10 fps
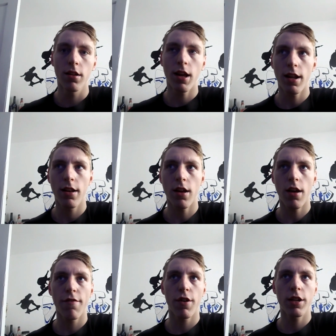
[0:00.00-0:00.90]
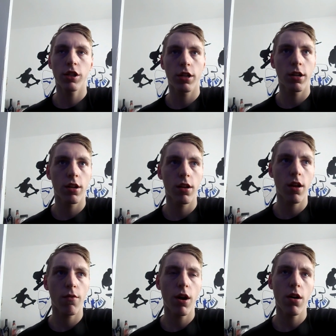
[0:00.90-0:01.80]
and I've reached,
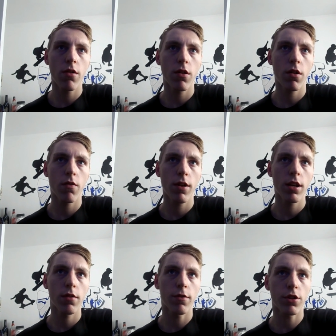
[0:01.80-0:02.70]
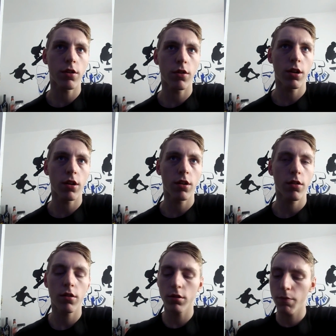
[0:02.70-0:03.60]
well, when did so
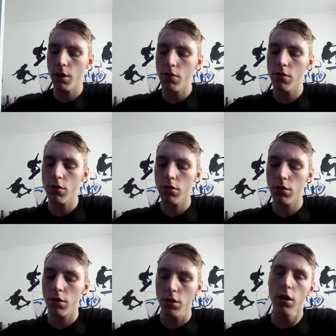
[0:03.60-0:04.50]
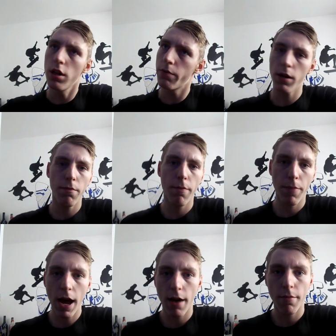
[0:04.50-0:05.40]
go? It's been, it's been
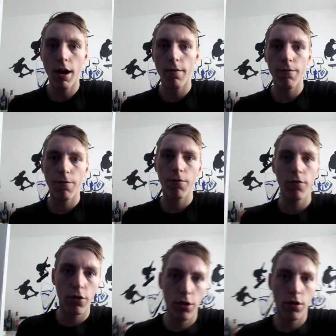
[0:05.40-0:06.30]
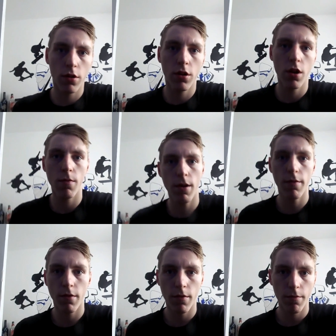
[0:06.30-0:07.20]
about a month, two
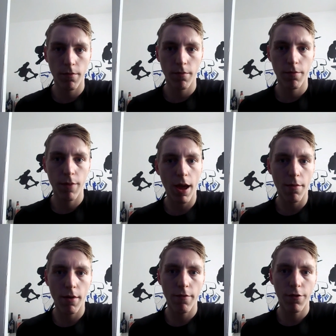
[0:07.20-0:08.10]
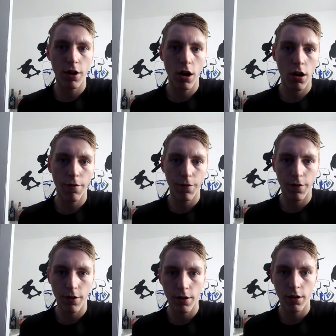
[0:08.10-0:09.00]
months, about a month and a
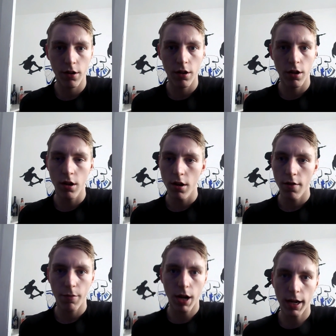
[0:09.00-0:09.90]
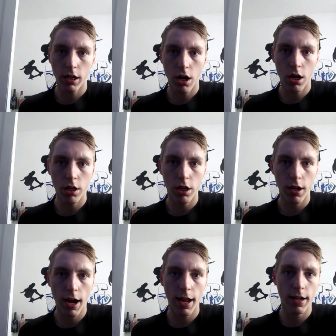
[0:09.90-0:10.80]
half, playing C O D,
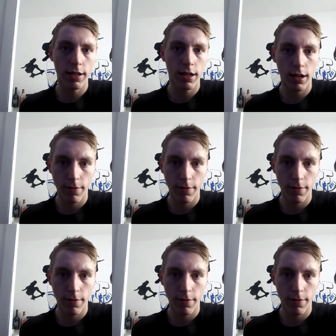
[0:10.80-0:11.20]
and